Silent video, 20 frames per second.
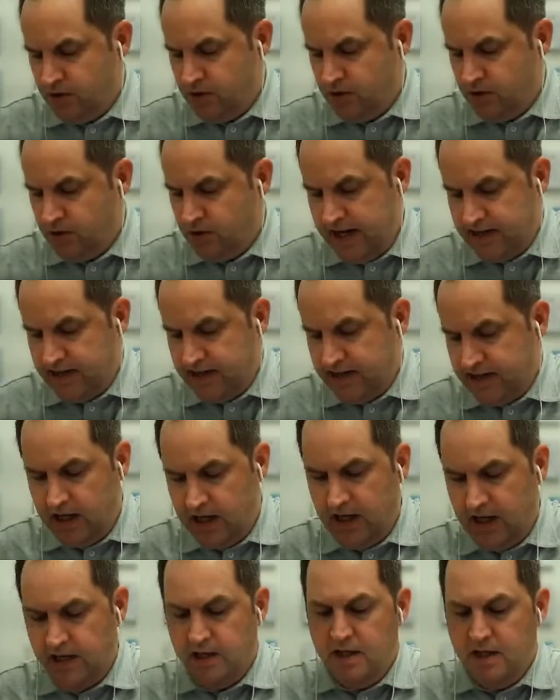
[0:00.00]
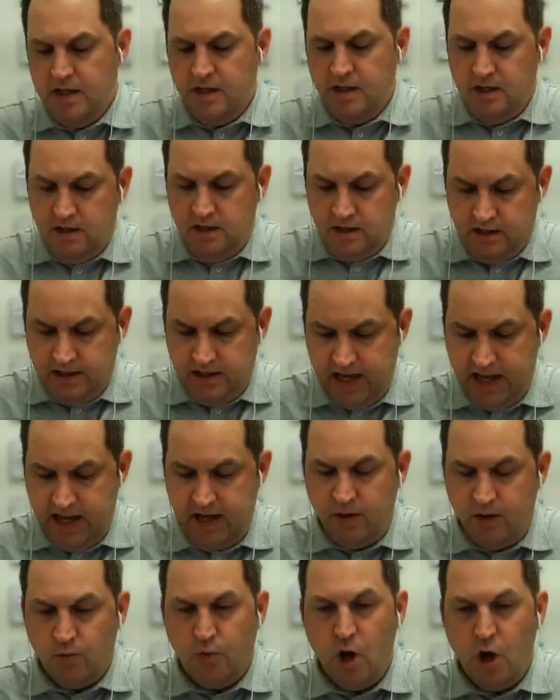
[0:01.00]
asked a lot: can
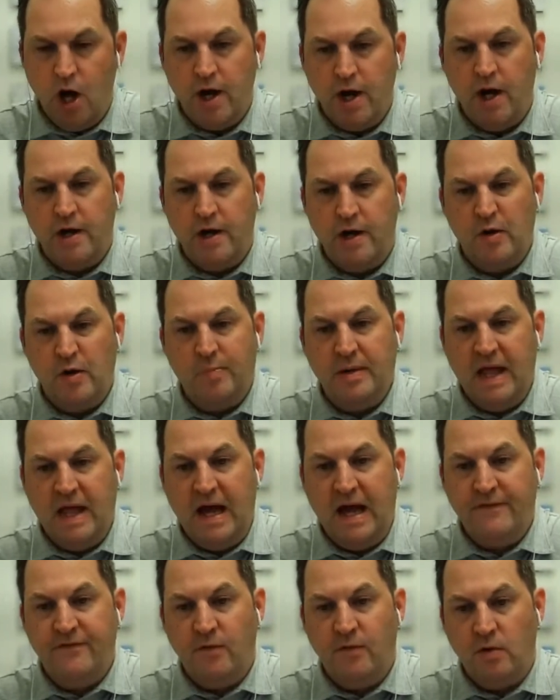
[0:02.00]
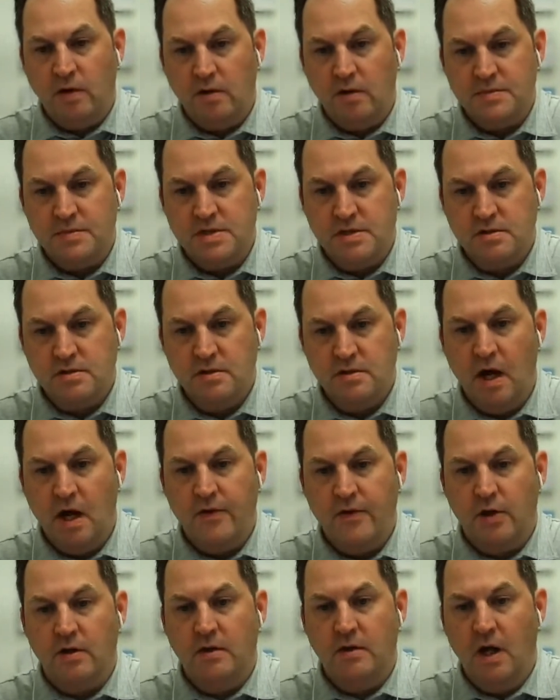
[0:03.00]
it run on other platforms,
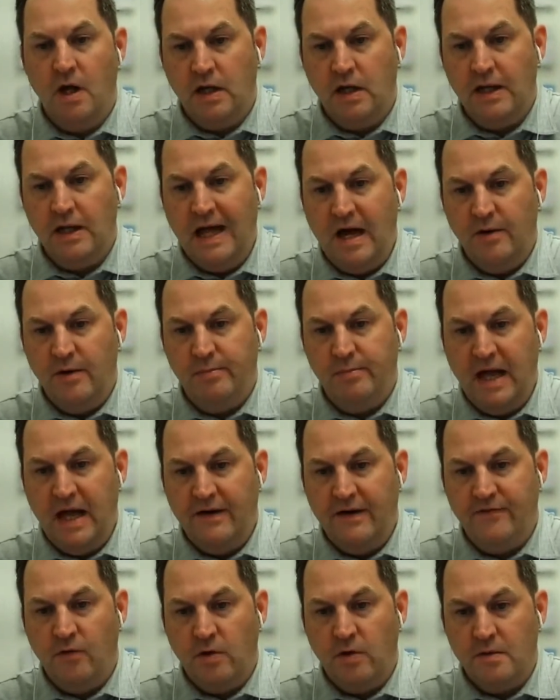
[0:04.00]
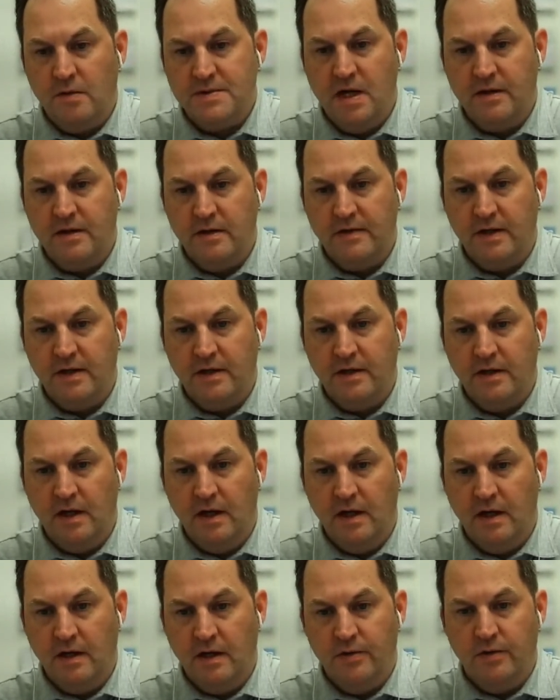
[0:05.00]
other cloud platforms other than
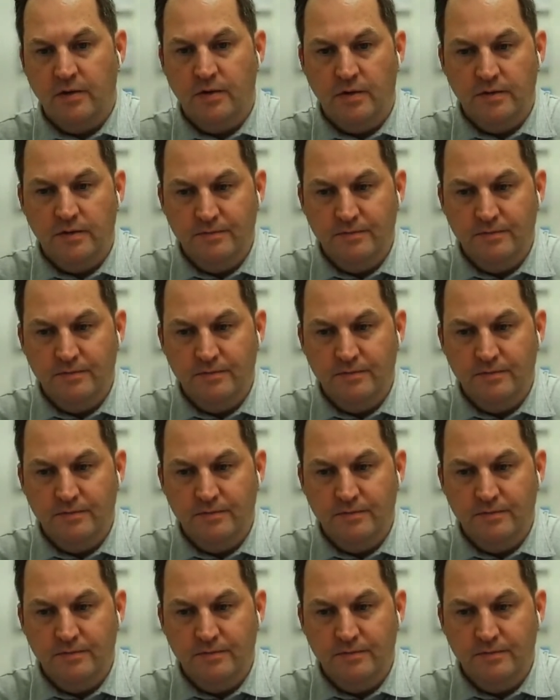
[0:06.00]
Google?